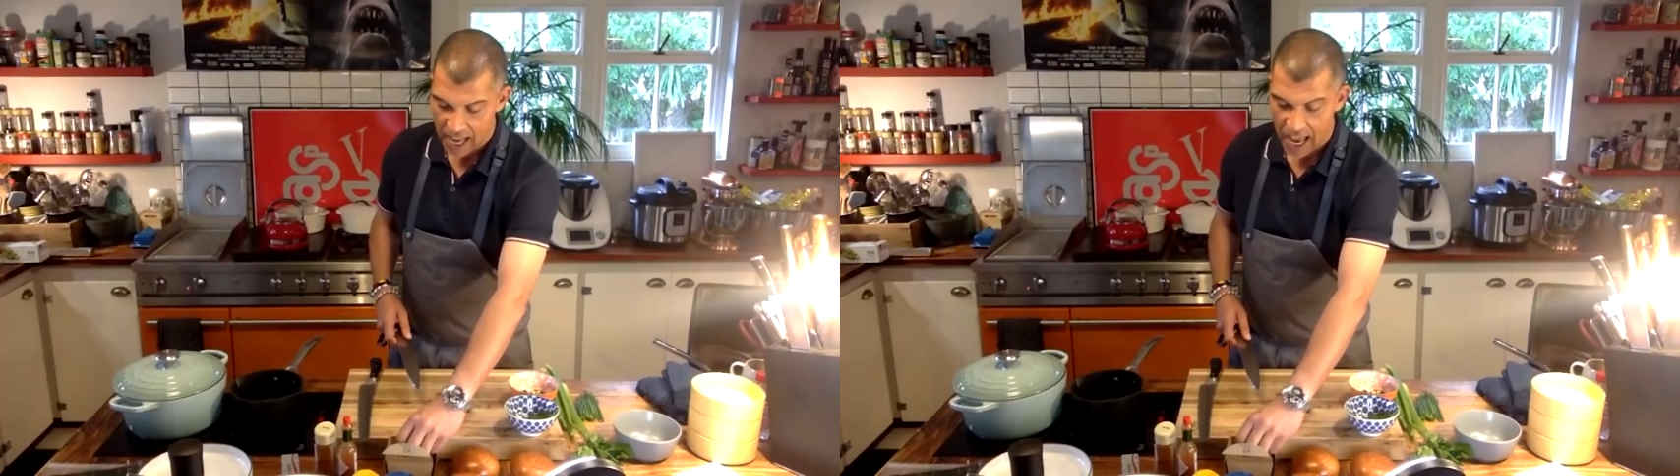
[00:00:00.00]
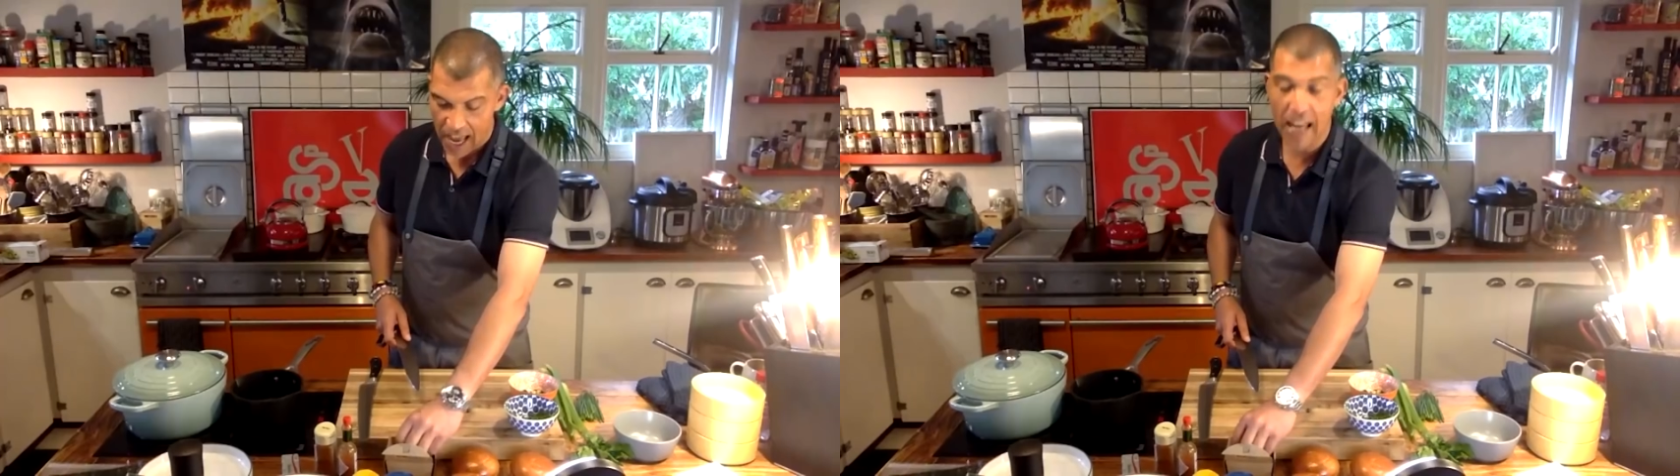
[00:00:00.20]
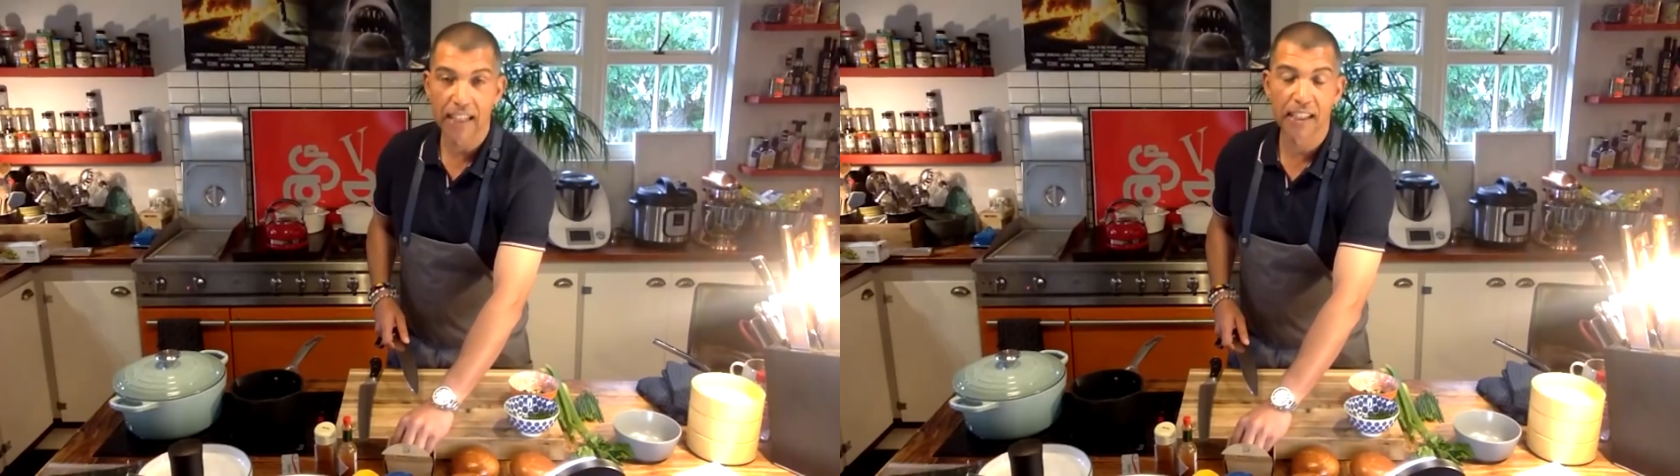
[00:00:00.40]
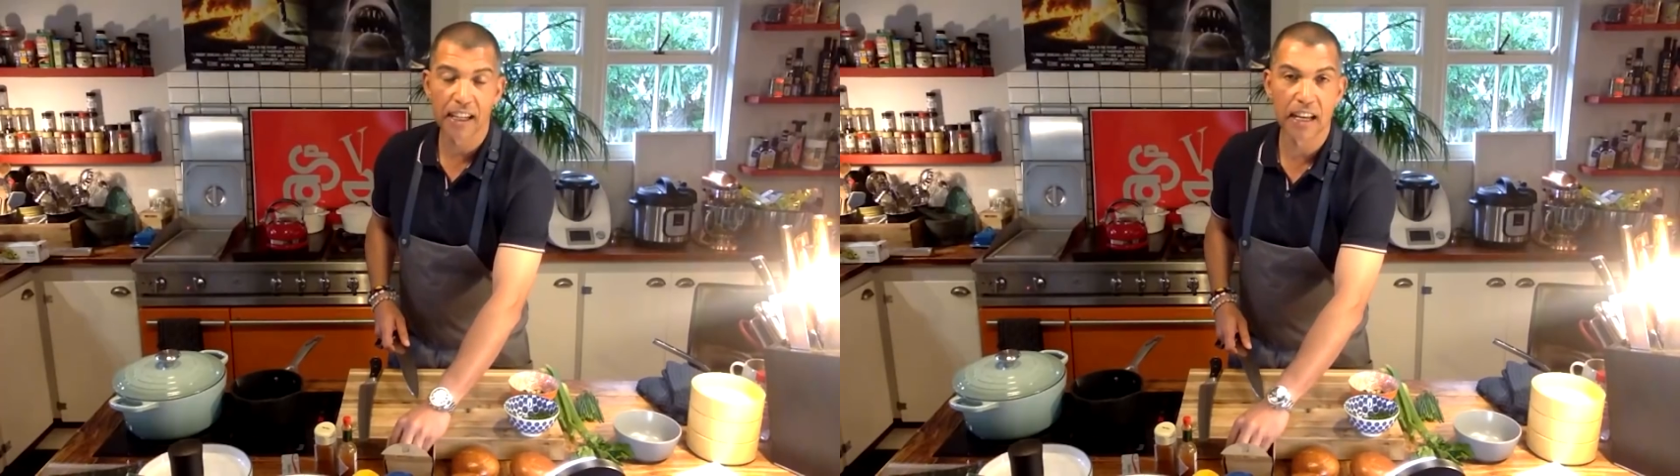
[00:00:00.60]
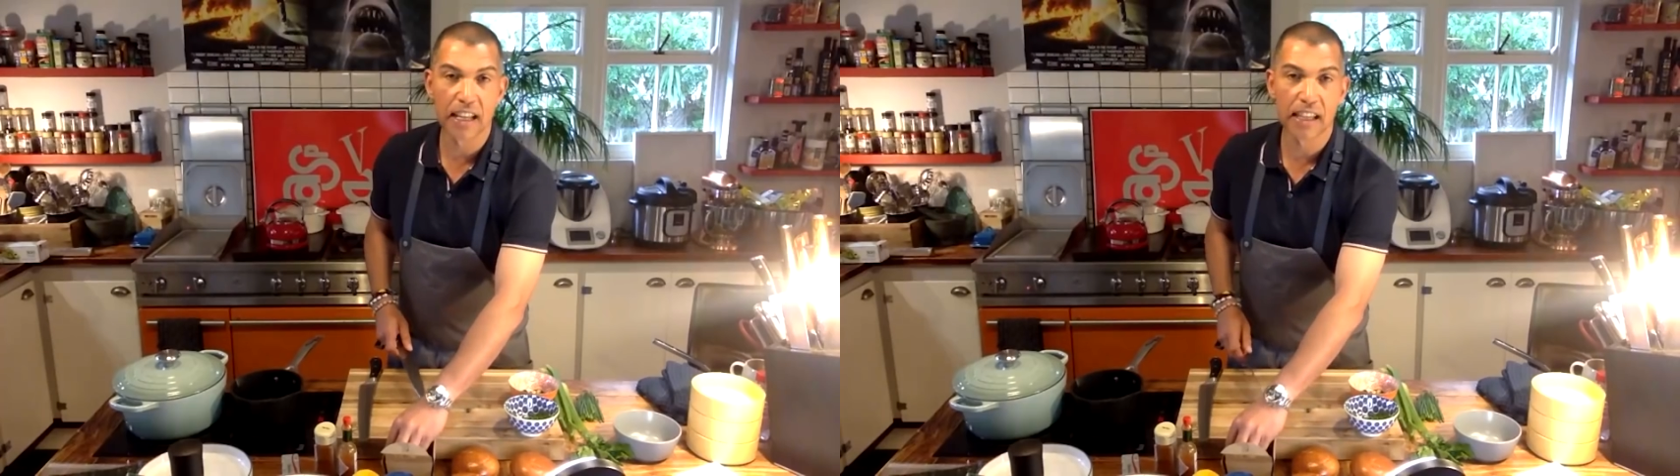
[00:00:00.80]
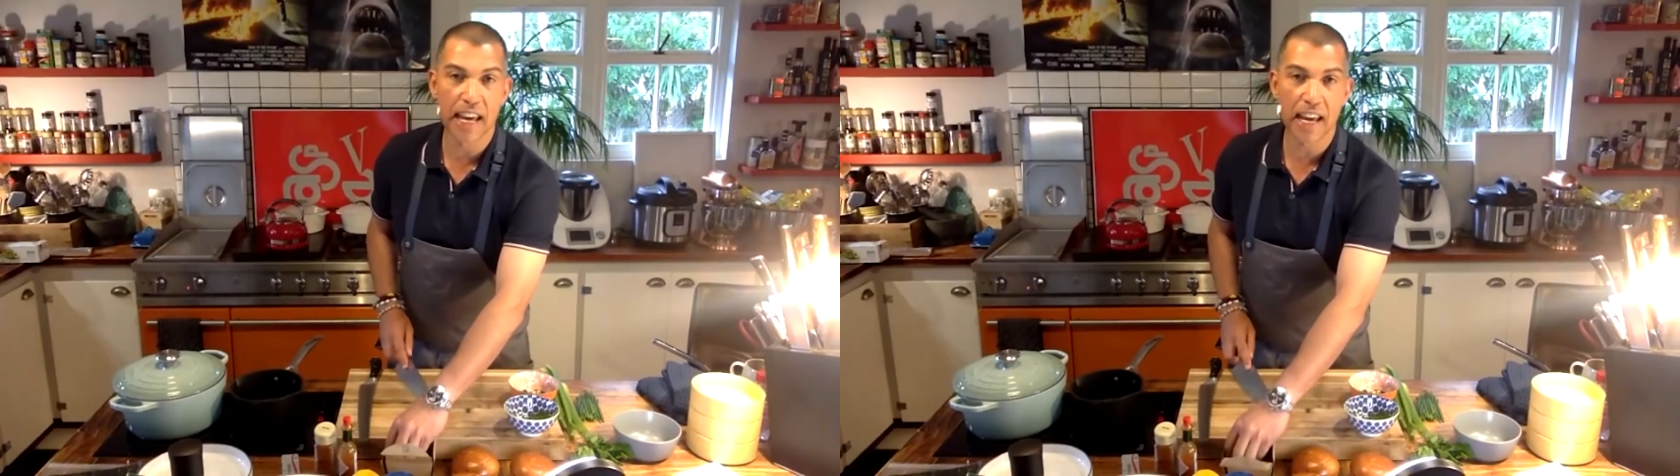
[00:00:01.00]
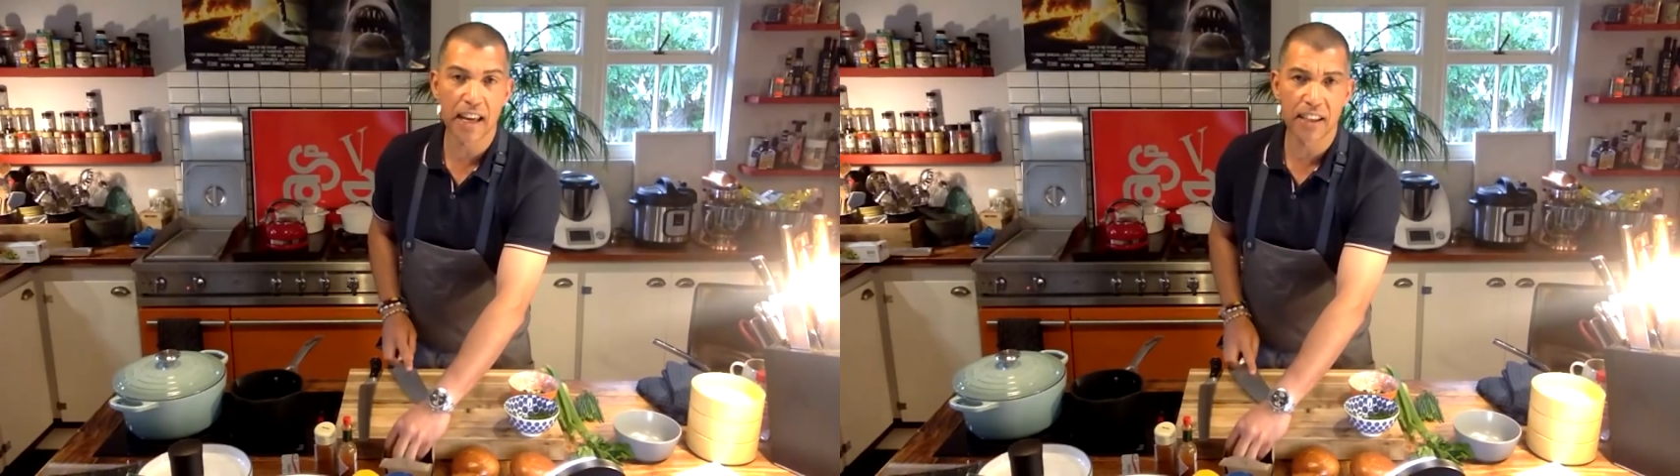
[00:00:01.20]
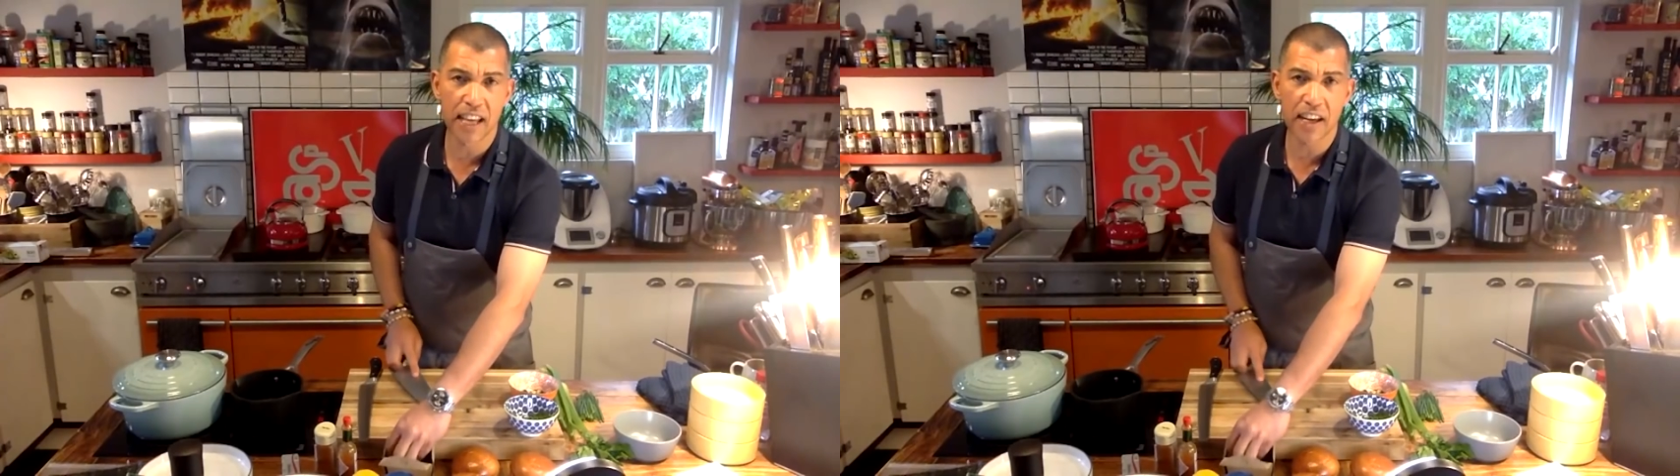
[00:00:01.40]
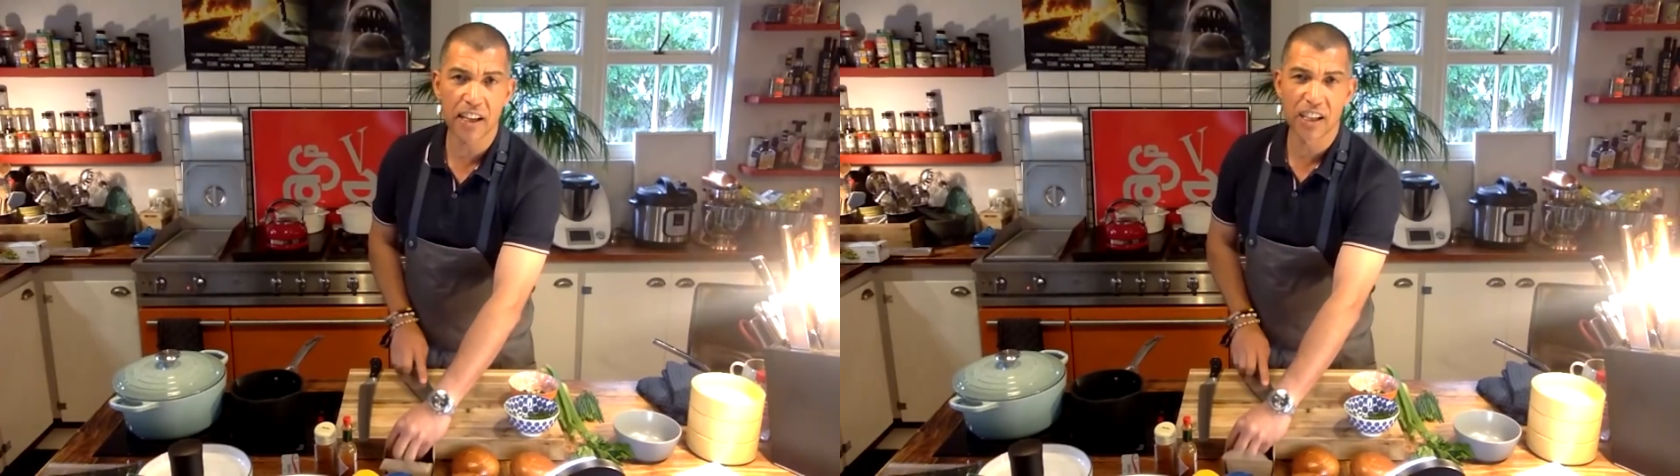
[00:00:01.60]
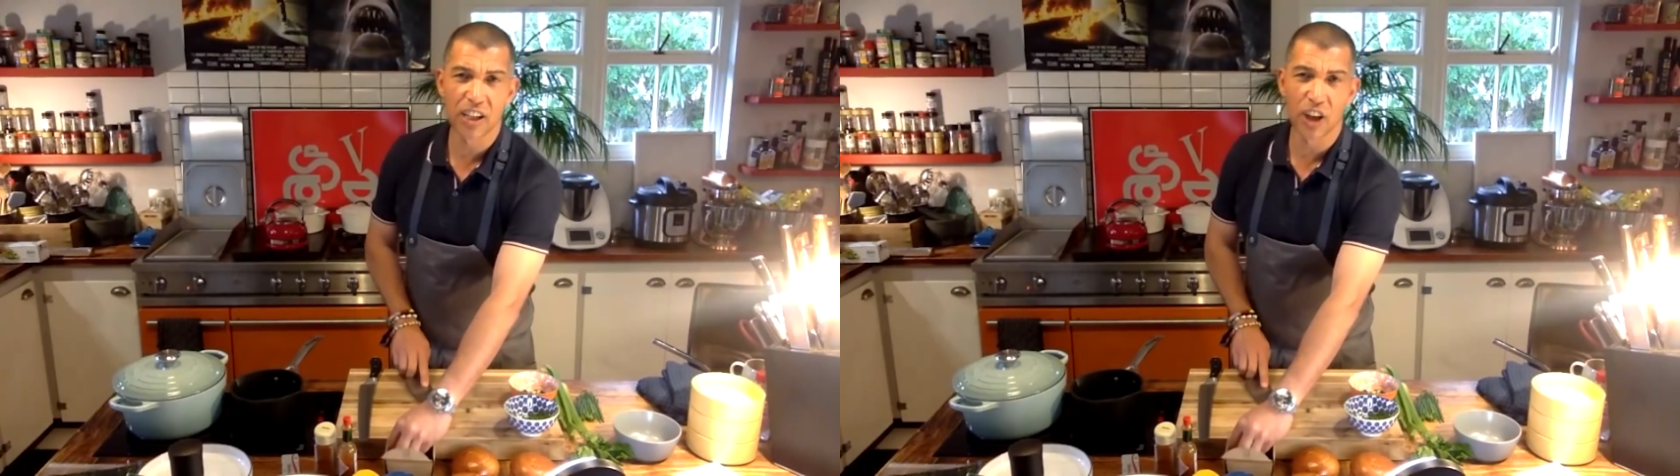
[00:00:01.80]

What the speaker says: and their